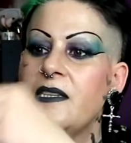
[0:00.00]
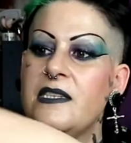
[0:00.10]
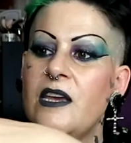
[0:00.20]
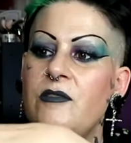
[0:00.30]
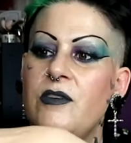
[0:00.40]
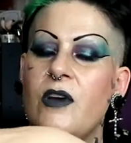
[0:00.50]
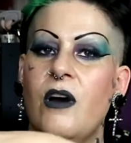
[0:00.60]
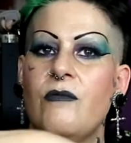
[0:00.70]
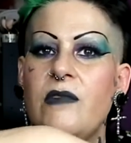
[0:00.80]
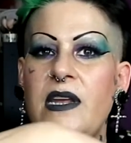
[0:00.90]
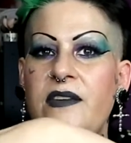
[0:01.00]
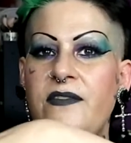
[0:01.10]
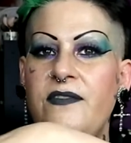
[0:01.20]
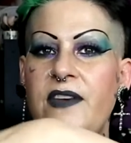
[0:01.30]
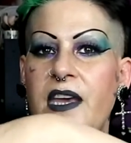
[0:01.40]
So you can't really
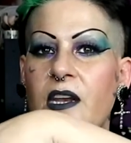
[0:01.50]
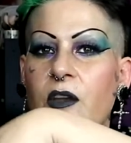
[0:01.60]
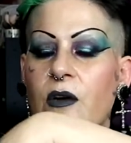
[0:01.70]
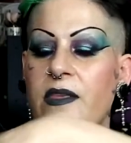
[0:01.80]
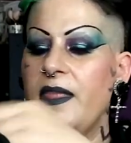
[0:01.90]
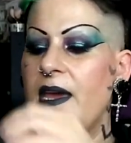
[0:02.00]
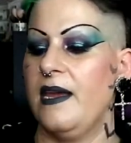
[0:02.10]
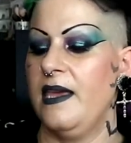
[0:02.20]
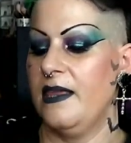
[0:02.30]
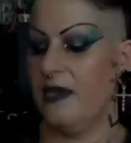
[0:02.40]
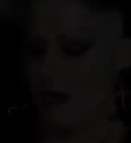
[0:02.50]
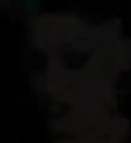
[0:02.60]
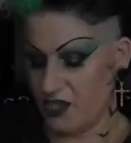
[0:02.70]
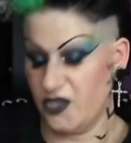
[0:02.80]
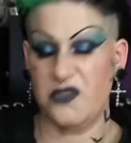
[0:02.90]
fit a lot in there either.
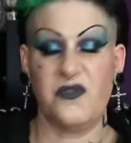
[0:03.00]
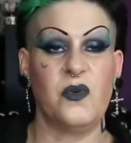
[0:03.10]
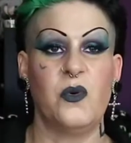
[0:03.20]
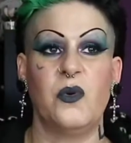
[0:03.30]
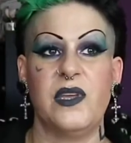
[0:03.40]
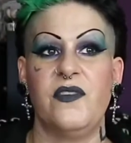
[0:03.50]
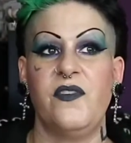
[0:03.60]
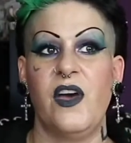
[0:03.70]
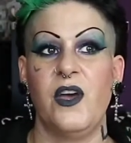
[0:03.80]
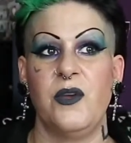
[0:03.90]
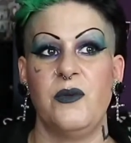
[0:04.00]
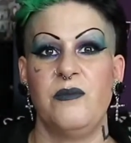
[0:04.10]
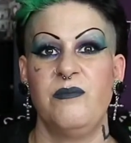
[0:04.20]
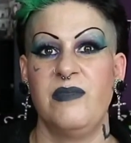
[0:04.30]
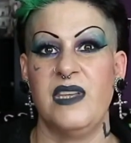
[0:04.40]
Just good for your
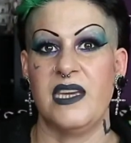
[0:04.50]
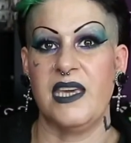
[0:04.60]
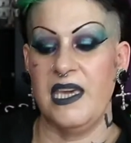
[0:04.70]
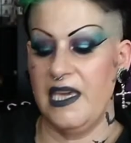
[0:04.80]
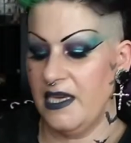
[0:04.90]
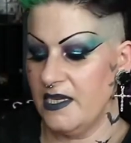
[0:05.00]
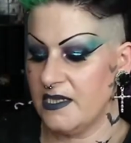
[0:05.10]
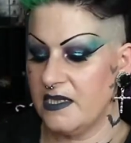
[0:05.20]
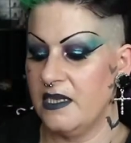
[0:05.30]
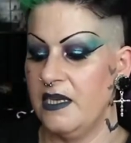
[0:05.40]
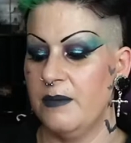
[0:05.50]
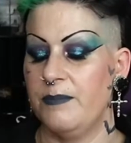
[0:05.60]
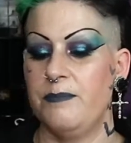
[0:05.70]
phone, your keys, your